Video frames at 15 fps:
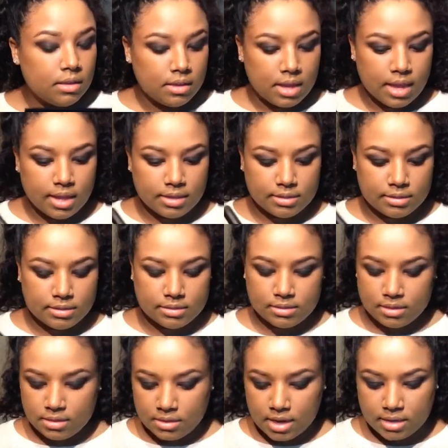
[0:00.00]
Yes,
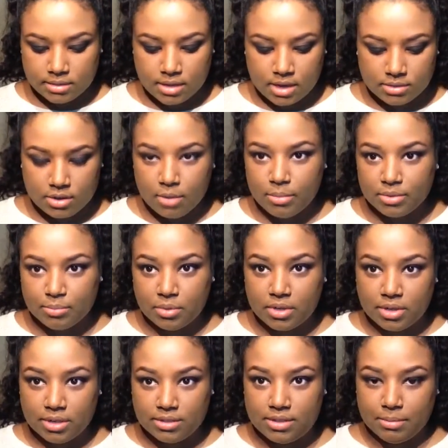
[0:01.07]
yes, contour. I almost put
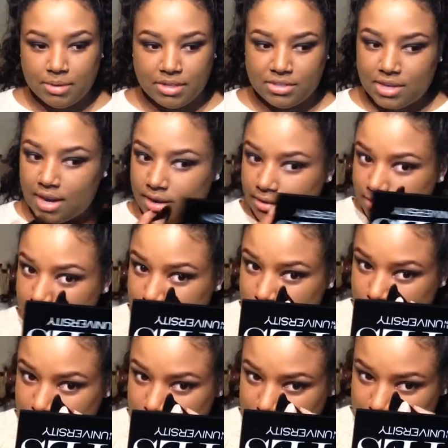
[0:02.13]
it into my shadow.
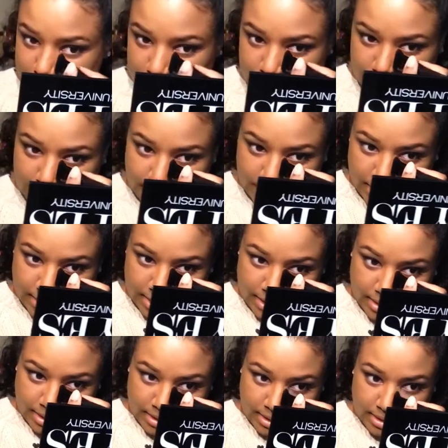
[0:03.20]
Woohoo!
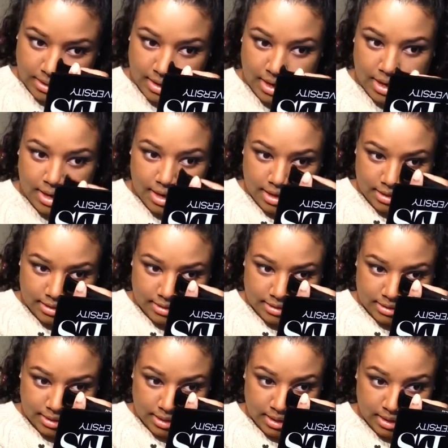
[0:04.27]

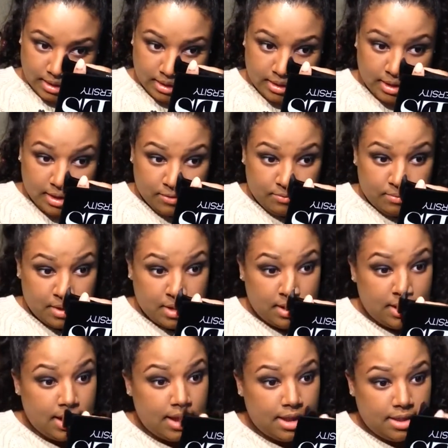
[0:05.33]
Yes, give me
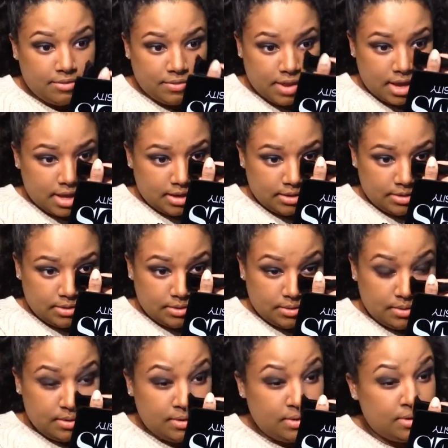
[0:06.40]
life,
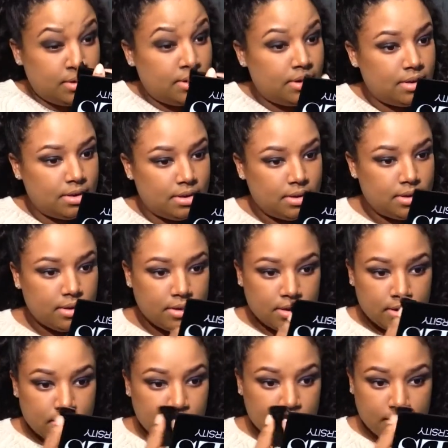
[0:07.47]
contour.
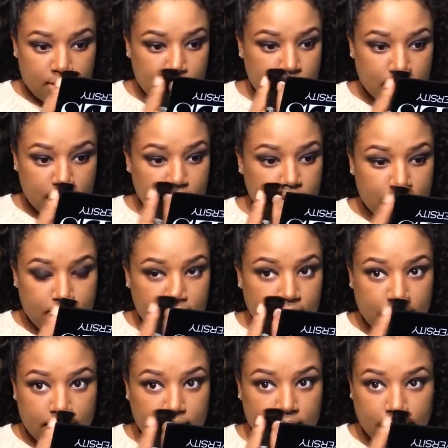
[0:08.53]
And then
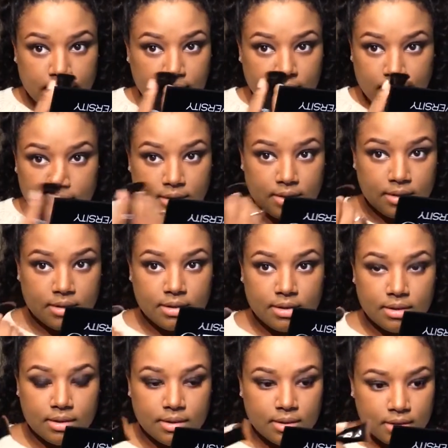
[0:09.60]
right here.
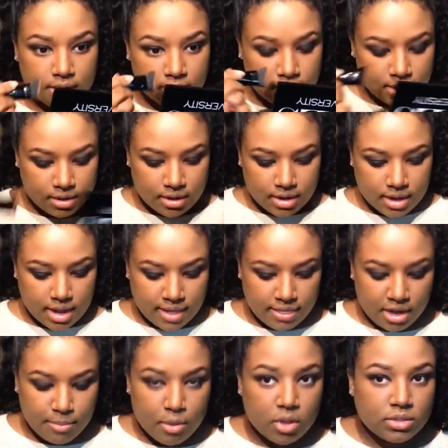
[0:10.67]
And
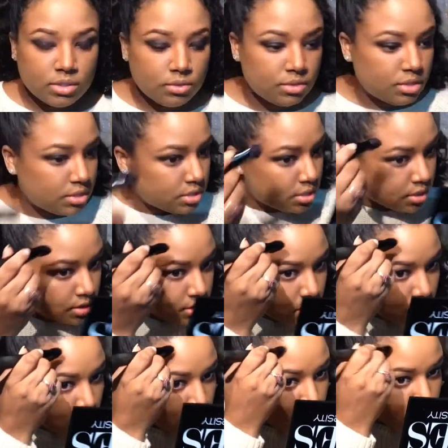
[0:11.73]
then I'm also just gonna
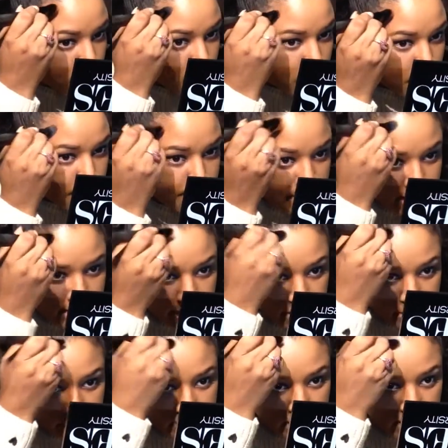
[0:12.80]
go along my
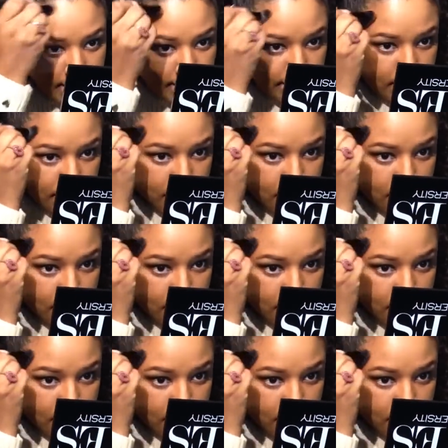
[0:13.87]
hairline.